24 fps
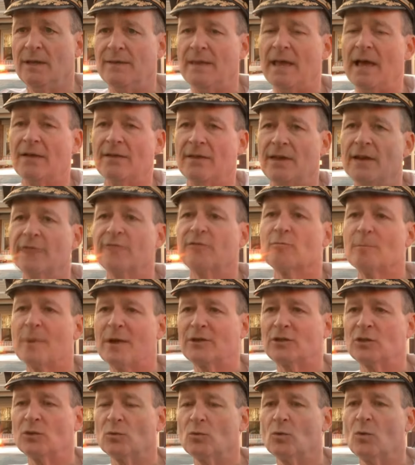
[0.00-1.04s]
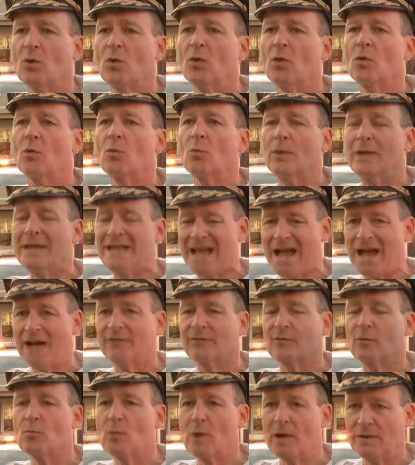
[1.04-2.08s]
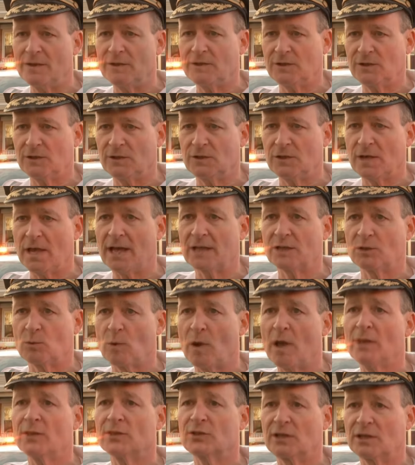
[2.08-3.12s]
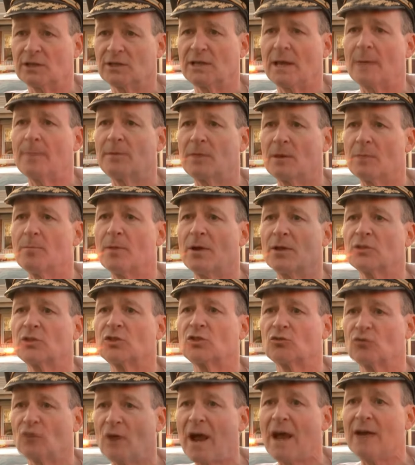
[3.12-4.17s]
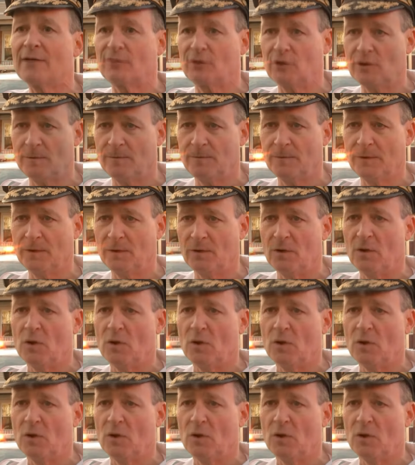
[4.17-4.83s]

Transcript: Now, the information we got from witnesses, as well as the bus driver,